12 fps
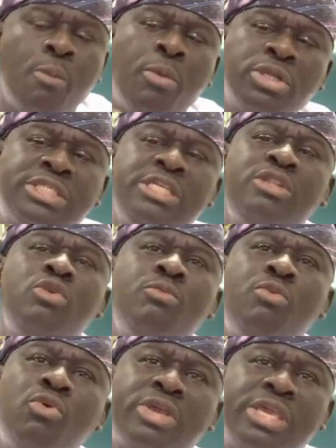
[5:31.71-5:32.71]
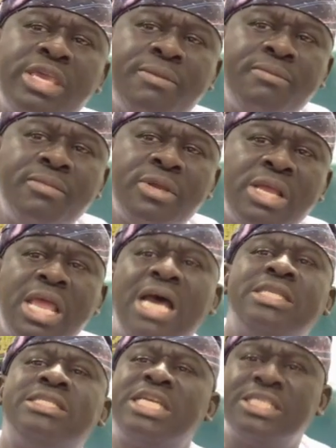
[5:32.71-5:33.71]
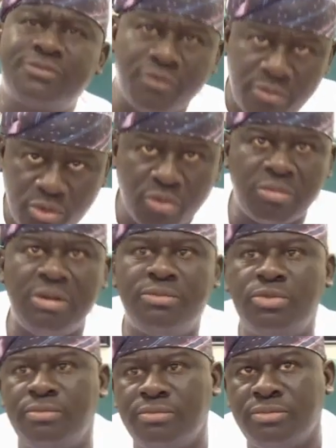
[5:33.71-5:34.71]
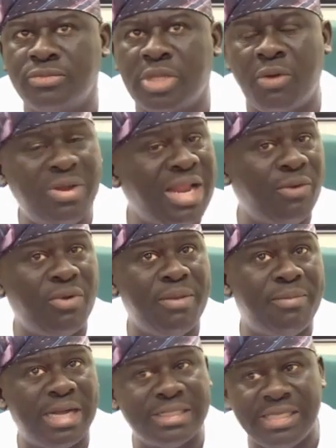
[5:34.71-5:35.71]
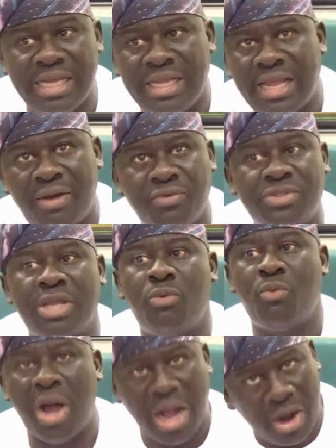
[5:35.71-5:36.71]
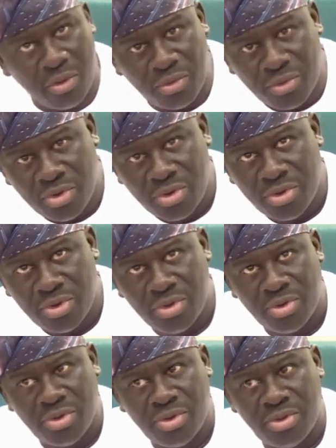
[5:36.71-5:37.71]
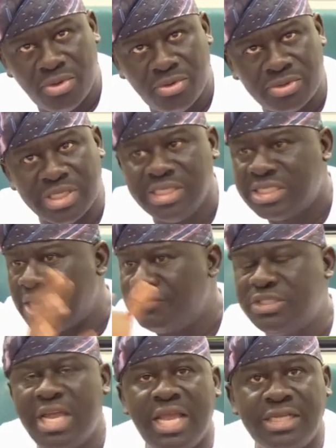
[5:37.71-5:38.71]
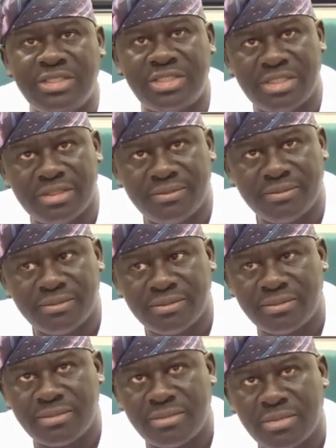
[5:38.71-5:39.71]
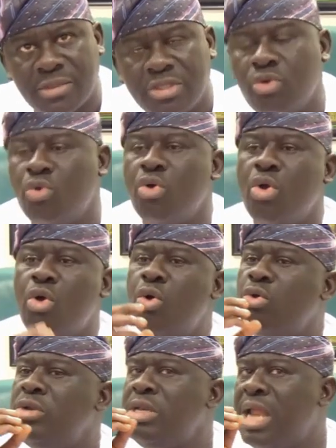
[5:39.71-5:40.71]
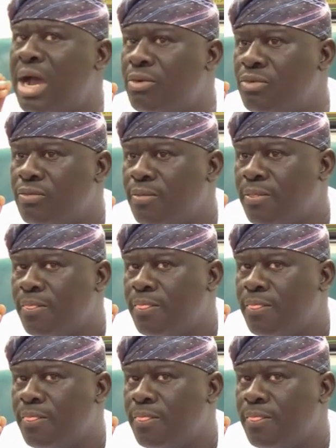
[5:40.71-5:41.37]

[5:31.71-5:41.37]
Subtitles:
But Tinubu came and transformed Dokwemu. And when I went back there, I was like, wow, things have changed. So now,